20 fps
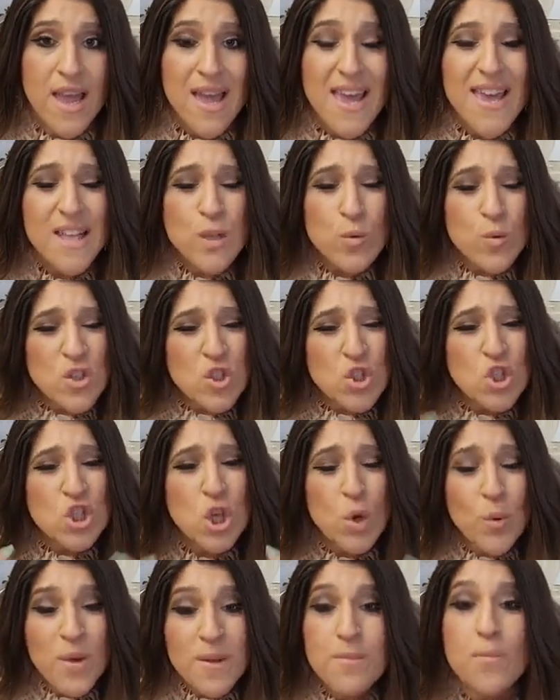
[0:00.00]
It was
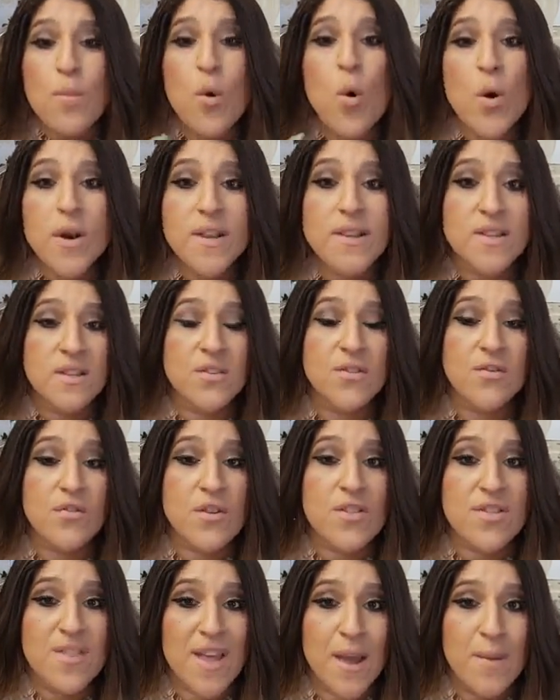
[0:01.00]
so important
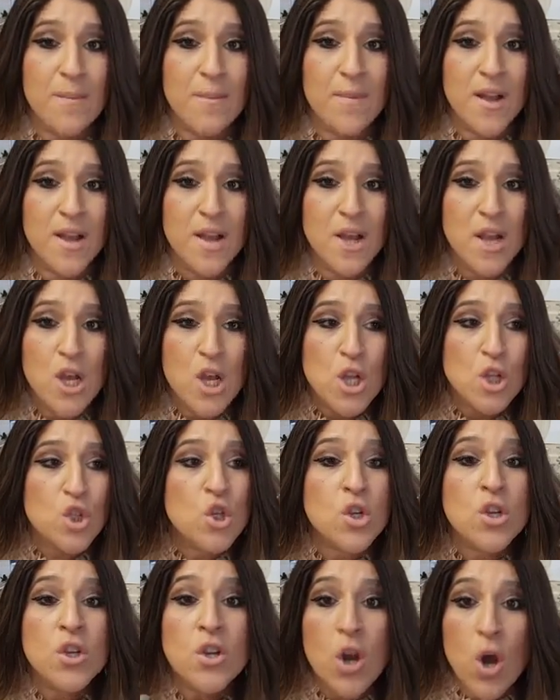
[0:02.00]
for them
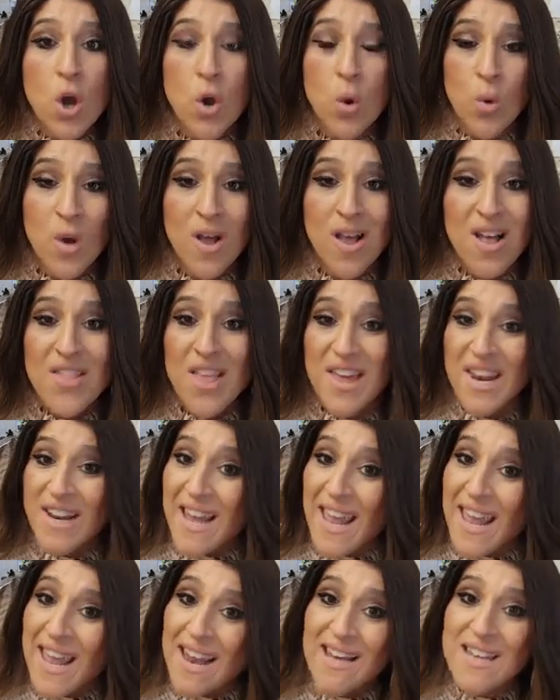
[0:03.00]
to know that
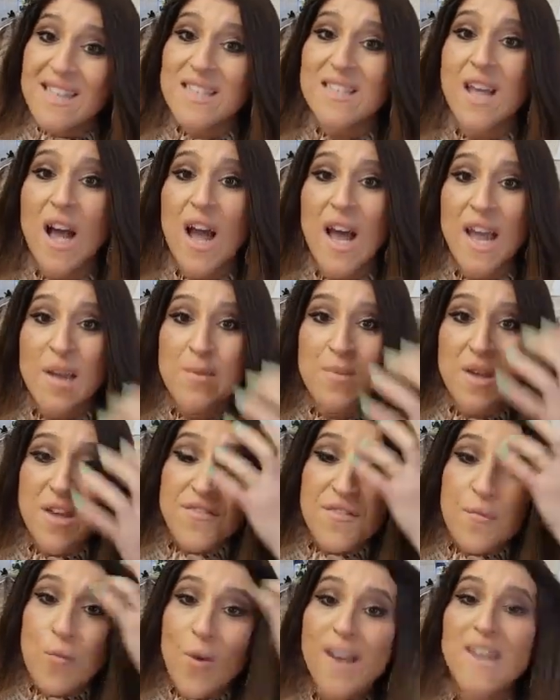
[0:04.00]
at any time,
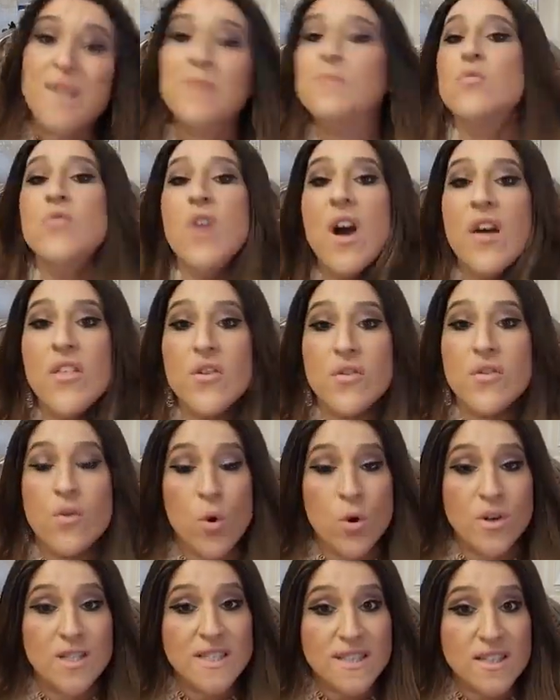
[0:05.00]
if any brother
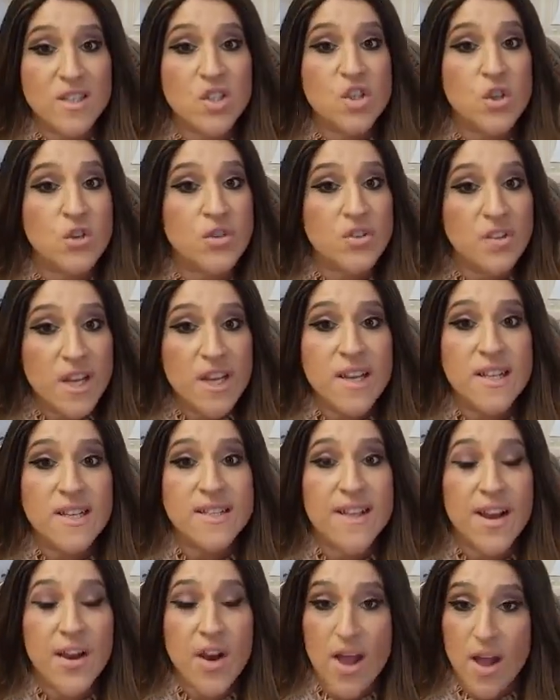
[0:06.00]
or sister needed
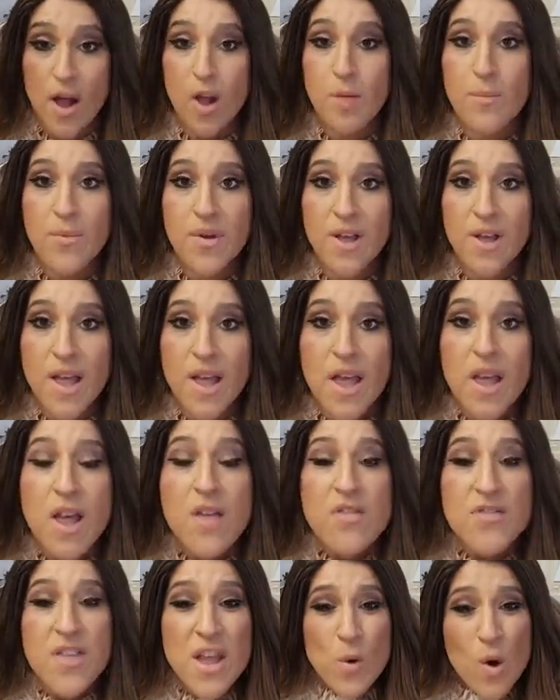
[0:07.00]
their help,
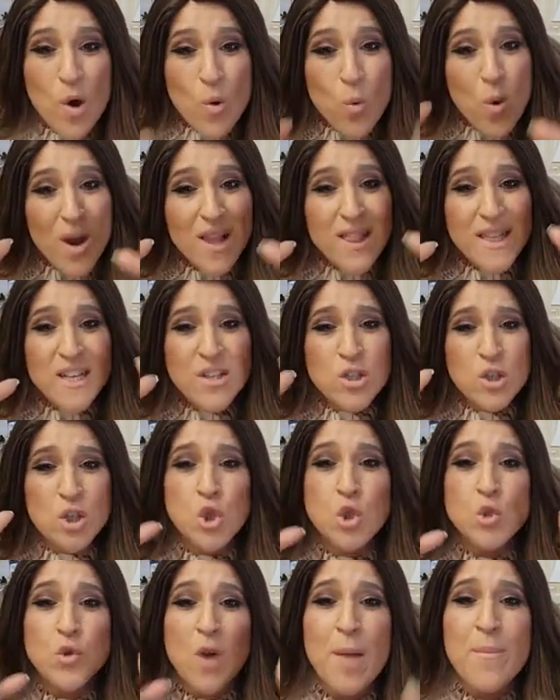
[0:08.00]
they were willing to
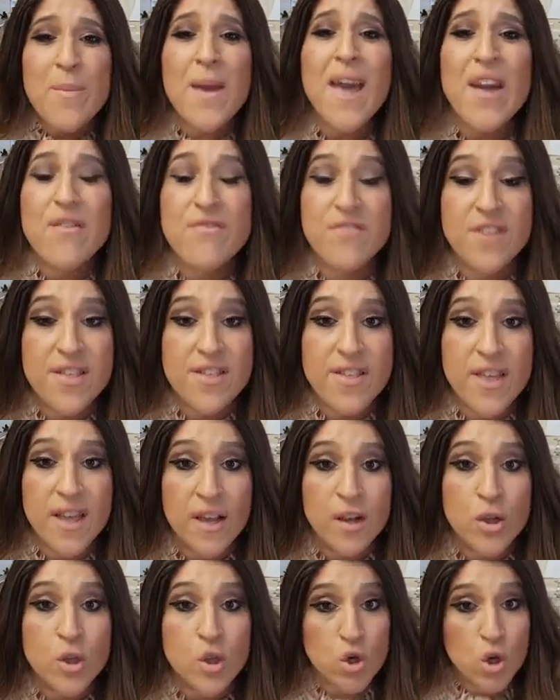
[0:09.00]
drop
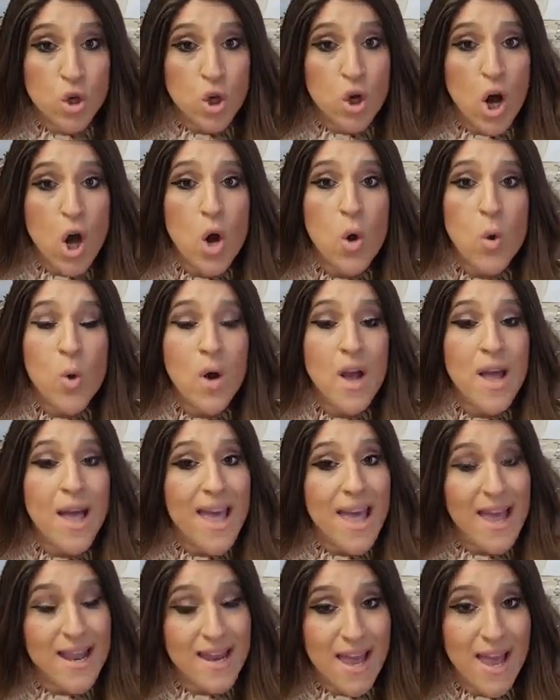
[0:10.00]
everything to go
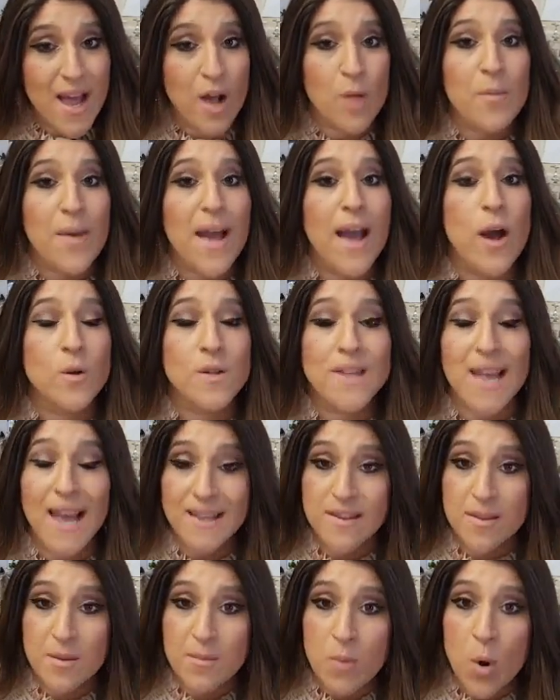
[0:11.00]
and help out
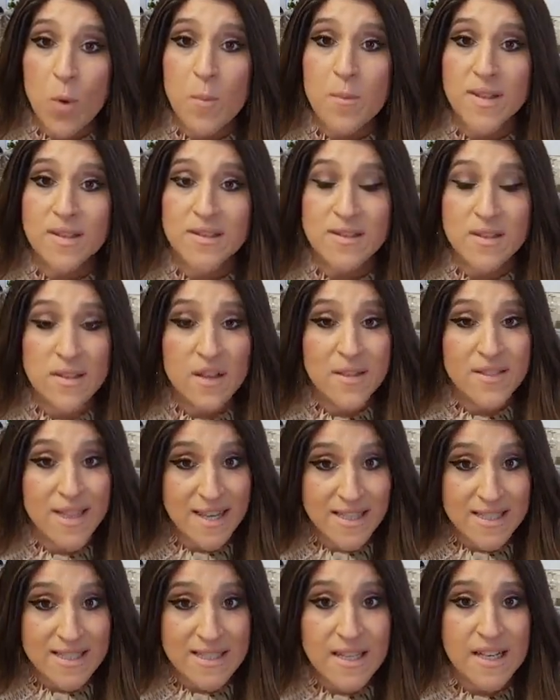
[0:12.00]
at the moment
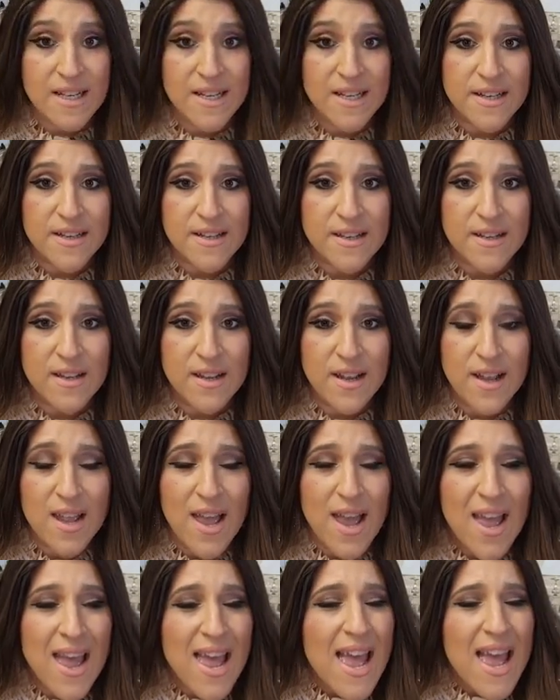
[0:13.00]
that is needed.
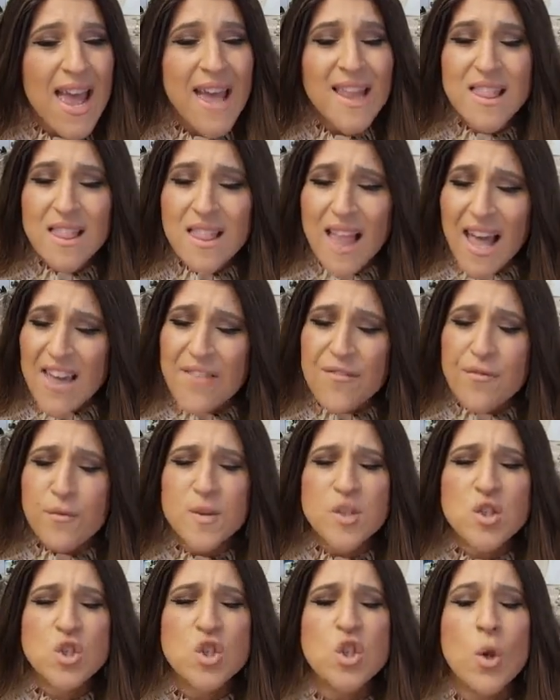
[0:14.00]
And life
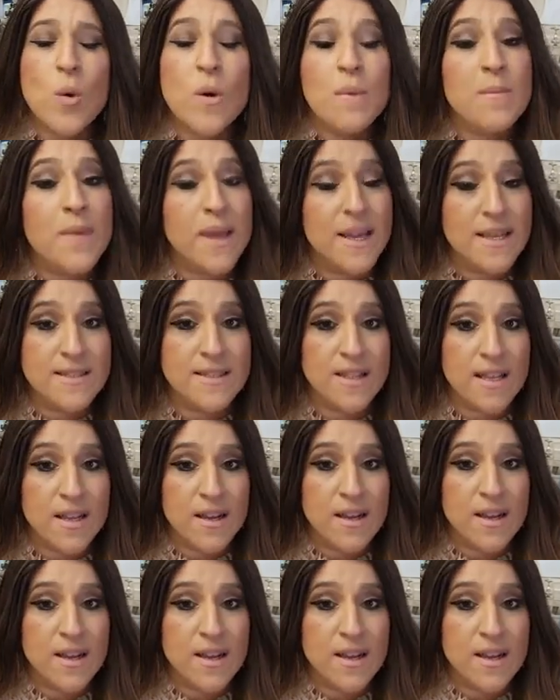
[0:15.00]
was so amazing.